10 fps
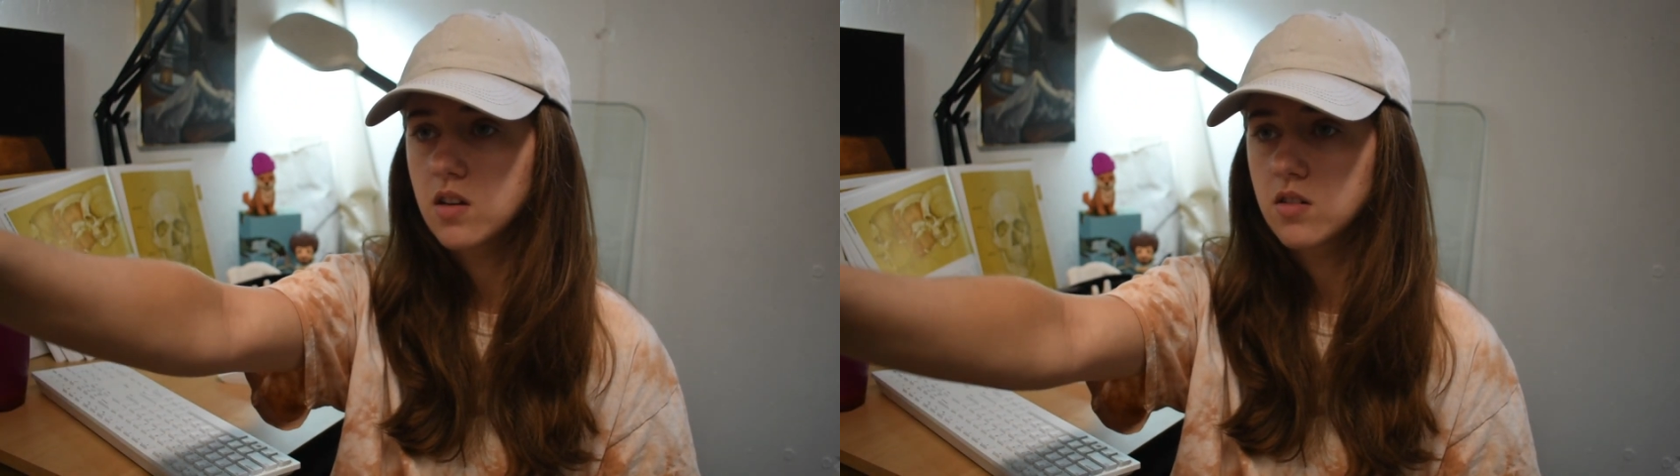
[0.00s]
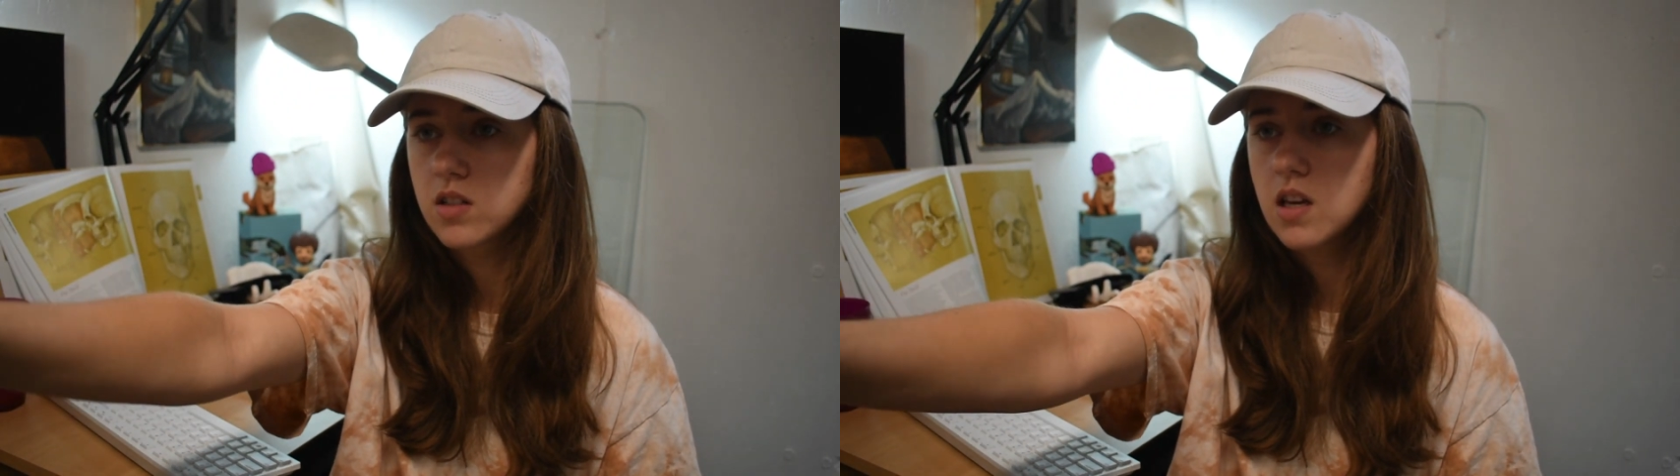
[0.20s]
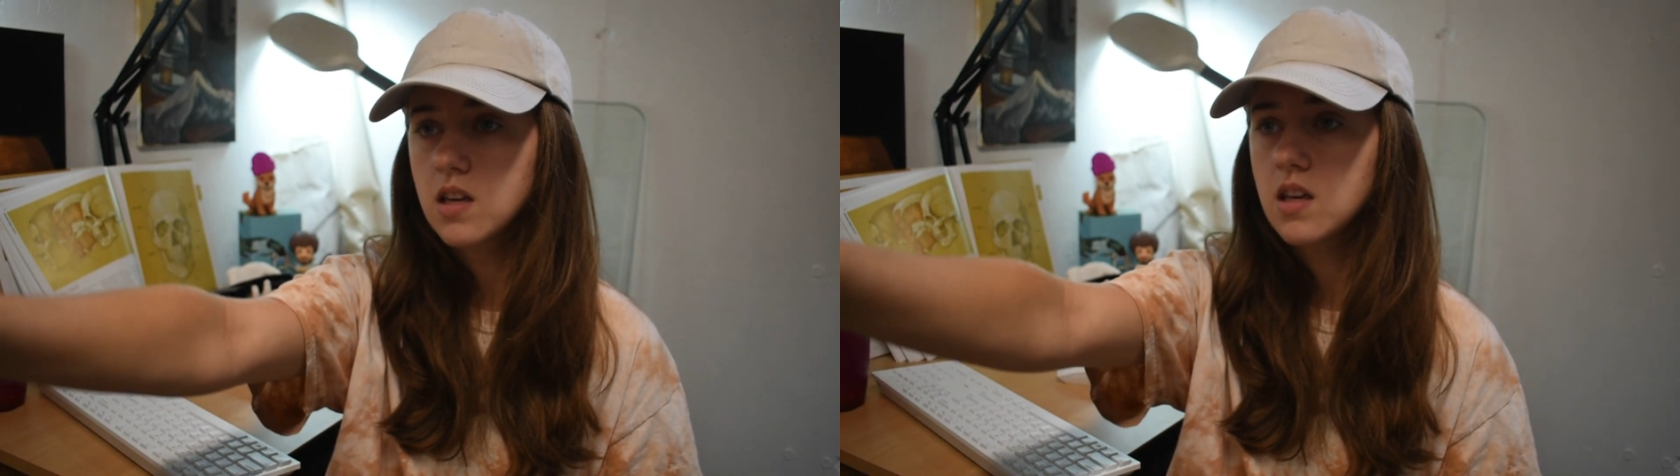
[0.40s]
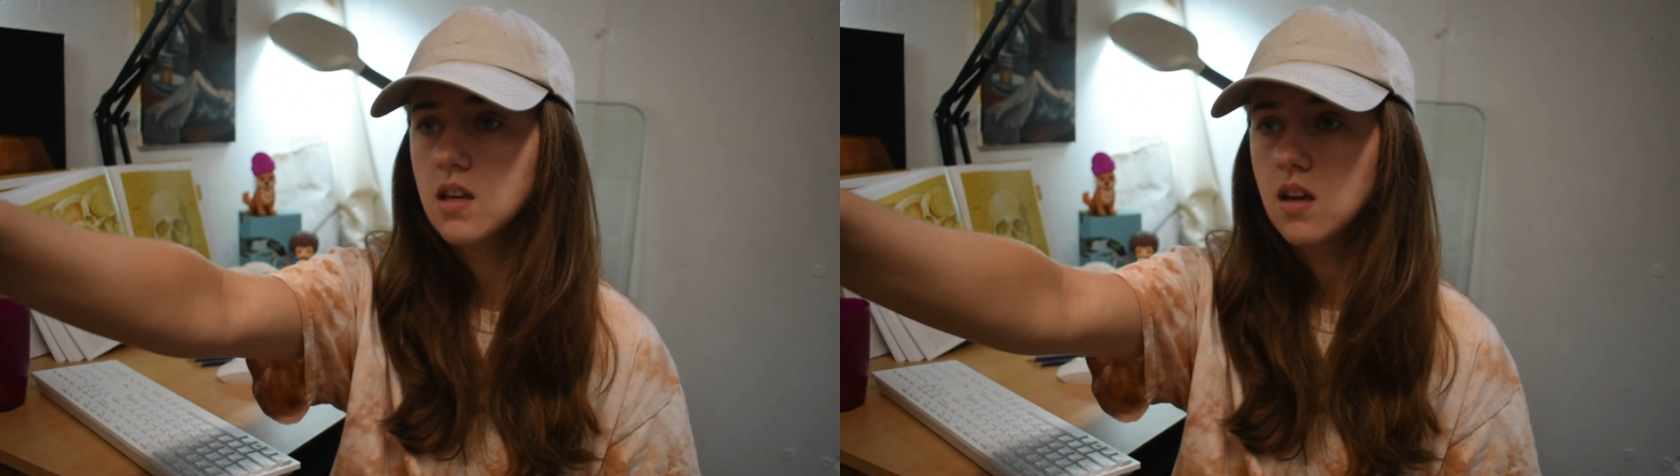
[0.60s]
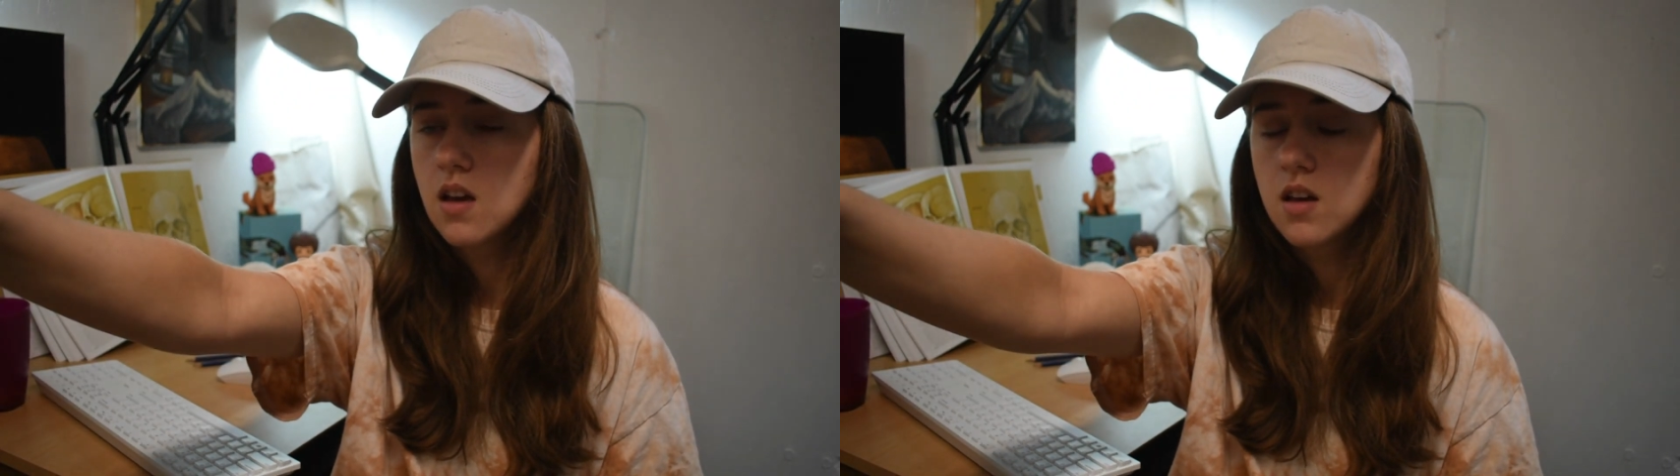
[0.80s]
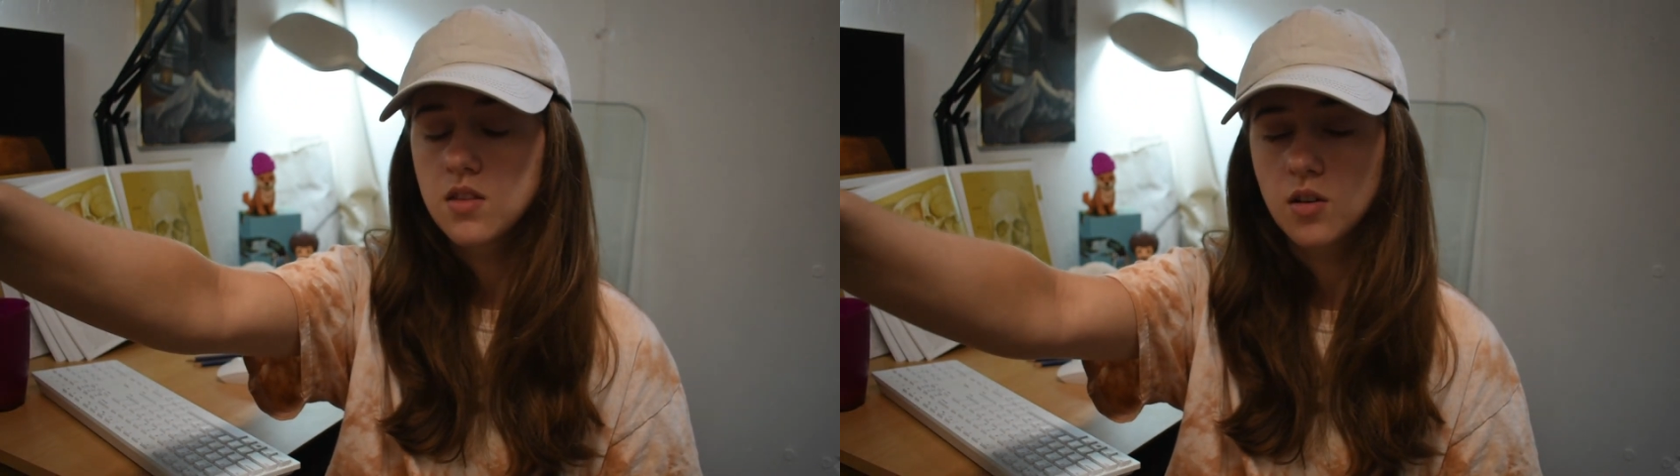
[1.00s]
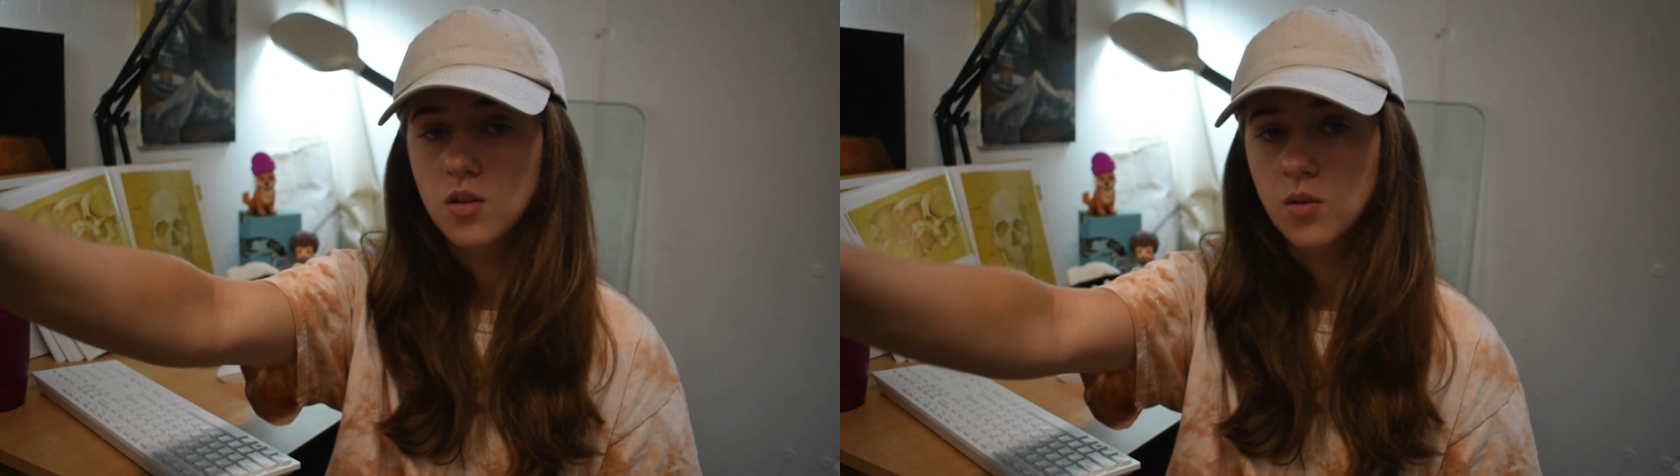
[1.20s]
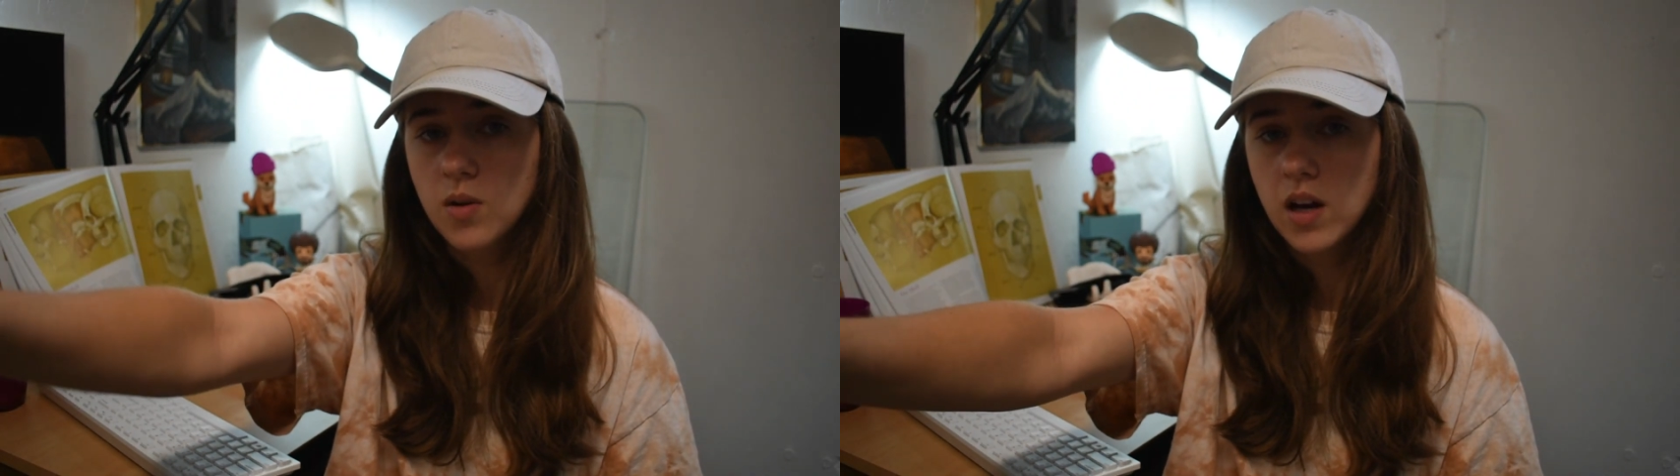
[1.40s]
you're taking the
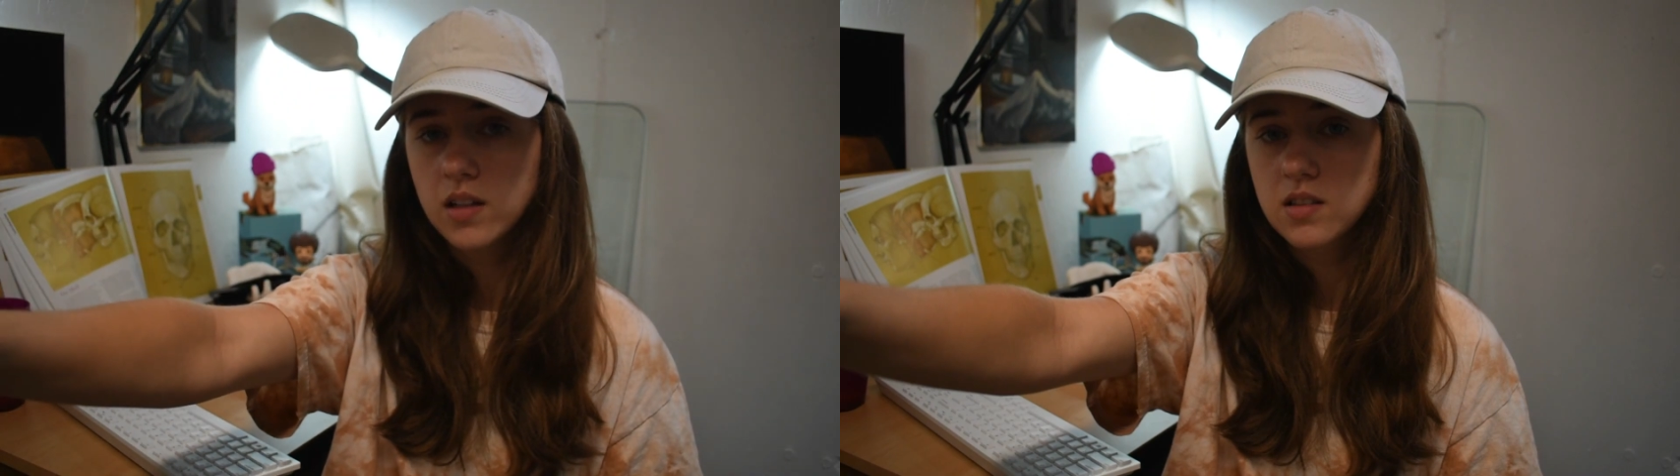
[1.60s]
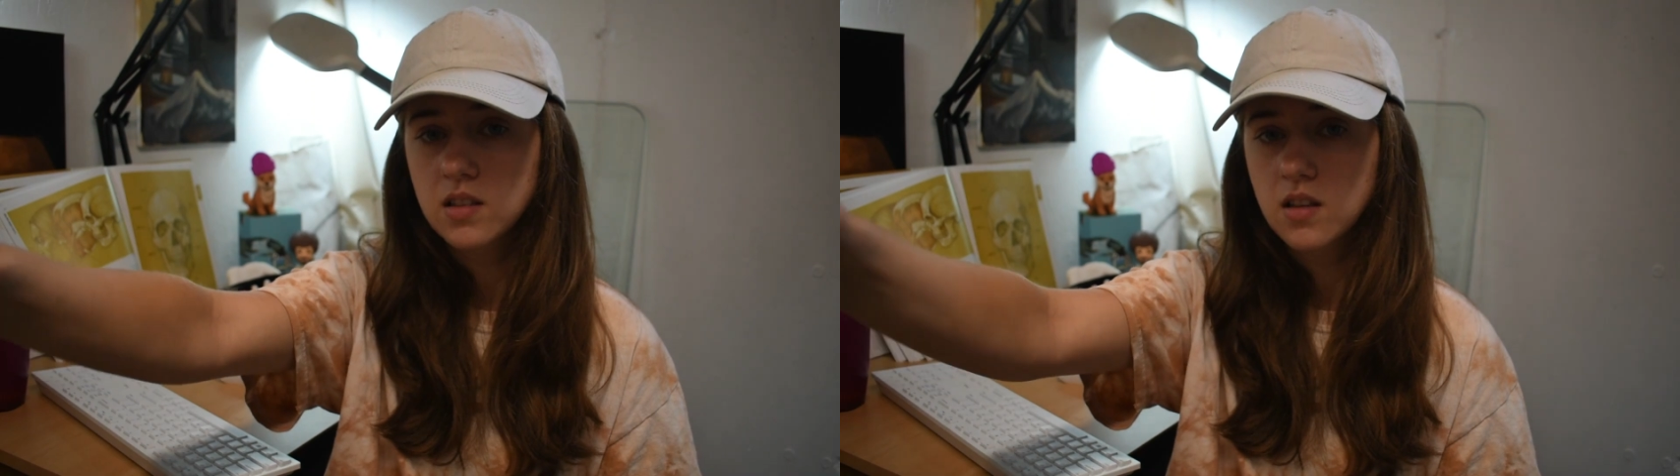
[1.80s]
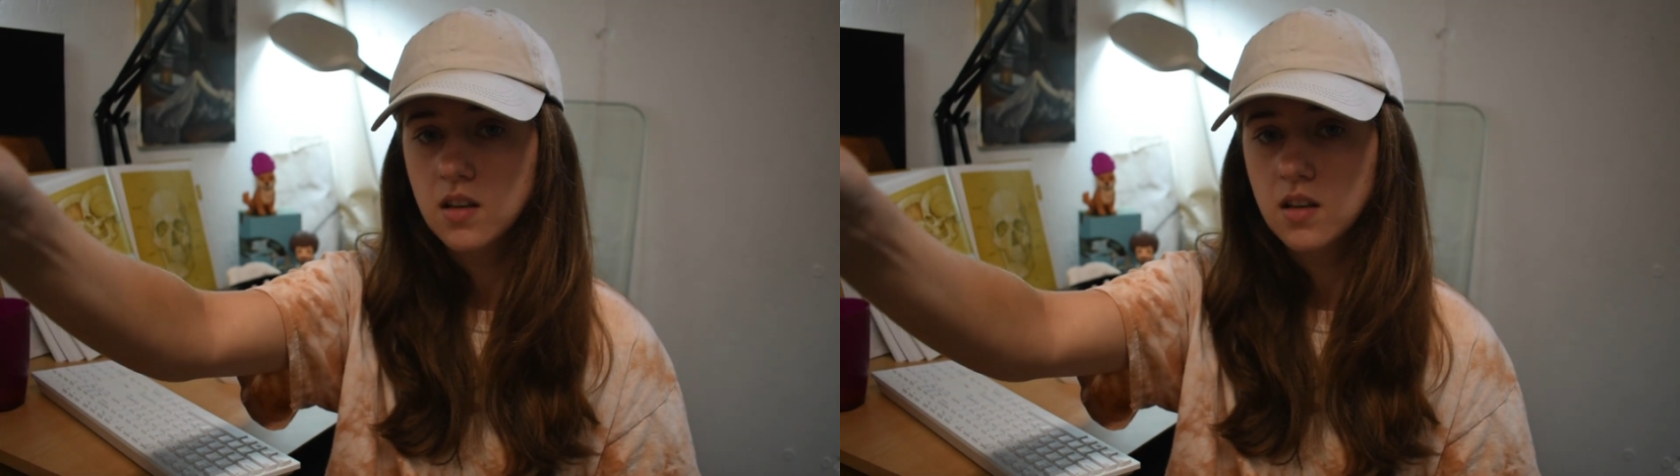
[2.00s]
correct